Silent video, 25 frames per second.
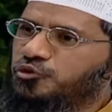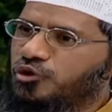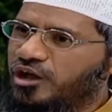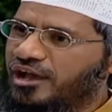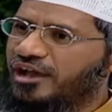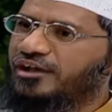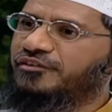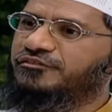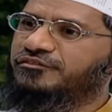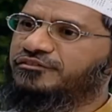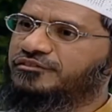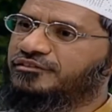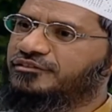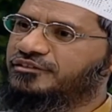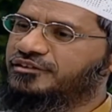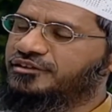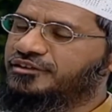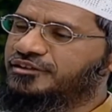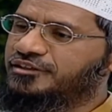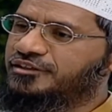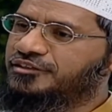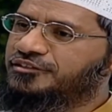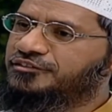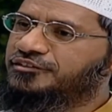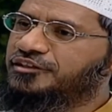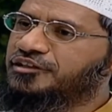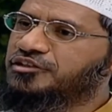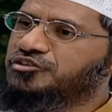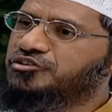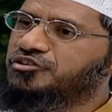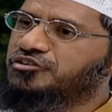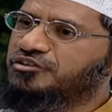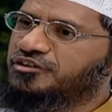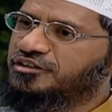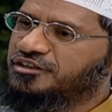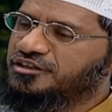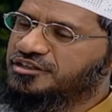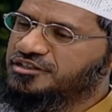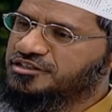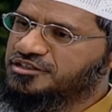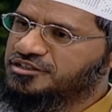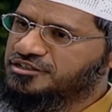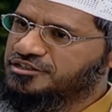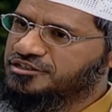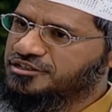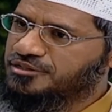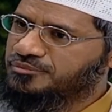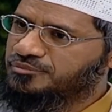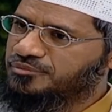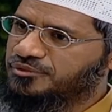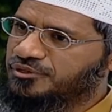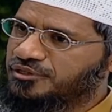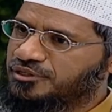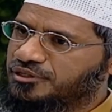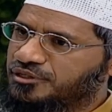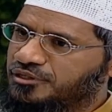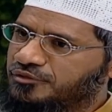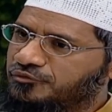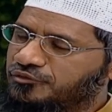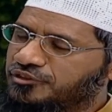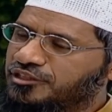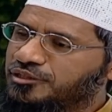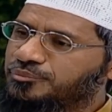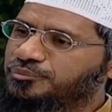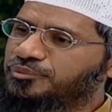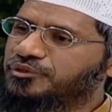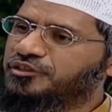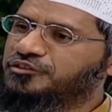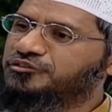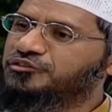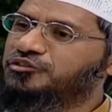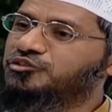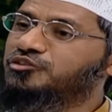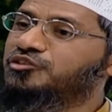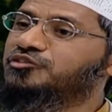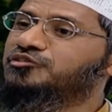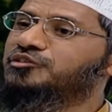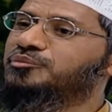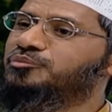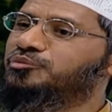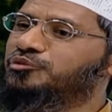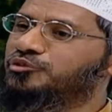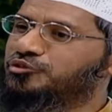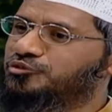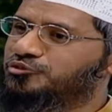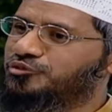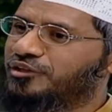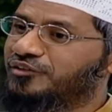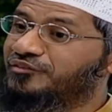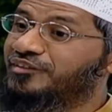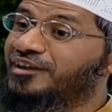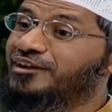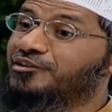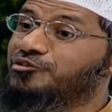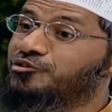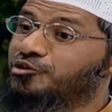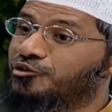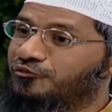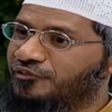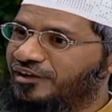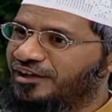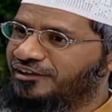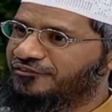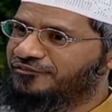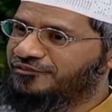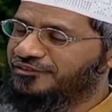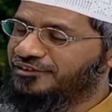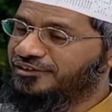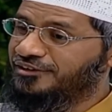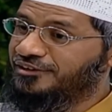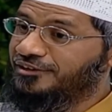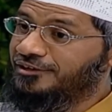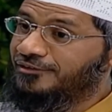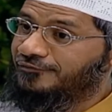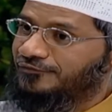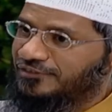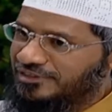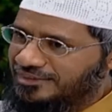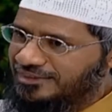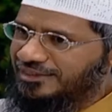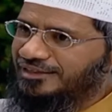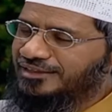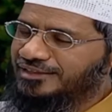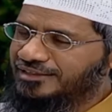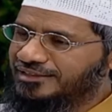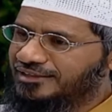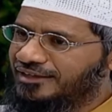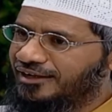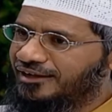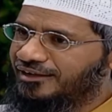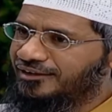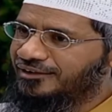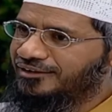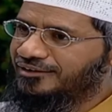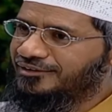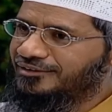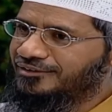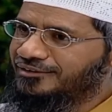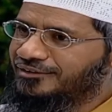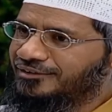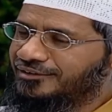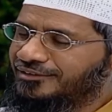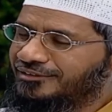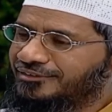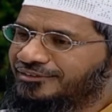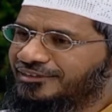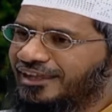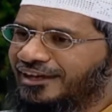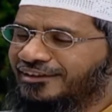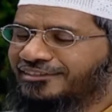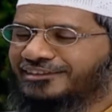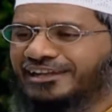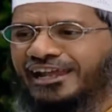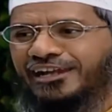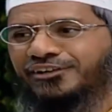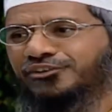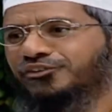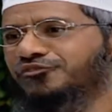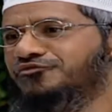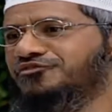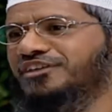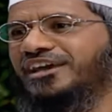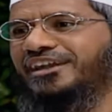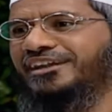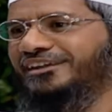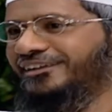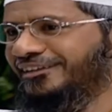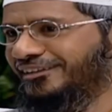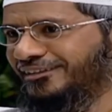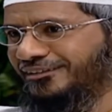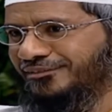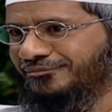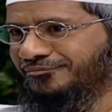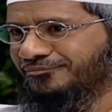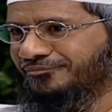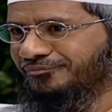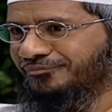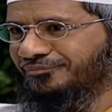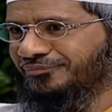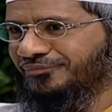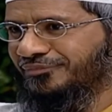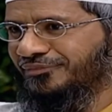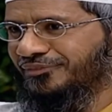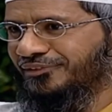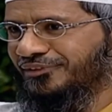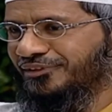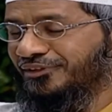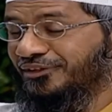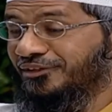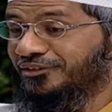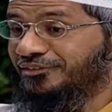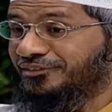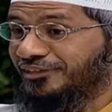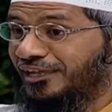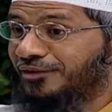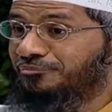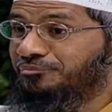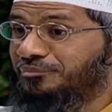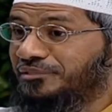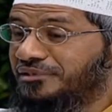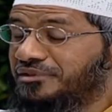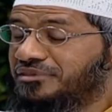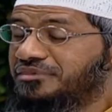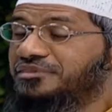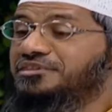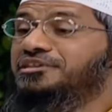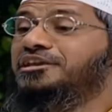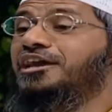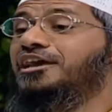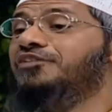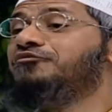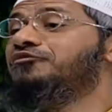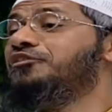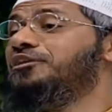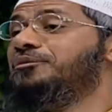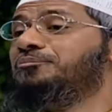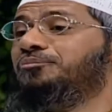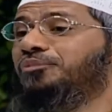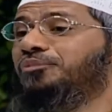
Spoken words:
you have sexual relationship with the person you're supposed to have, that is your wife, with the niyyah, that's an act of charity. That means niyyah is very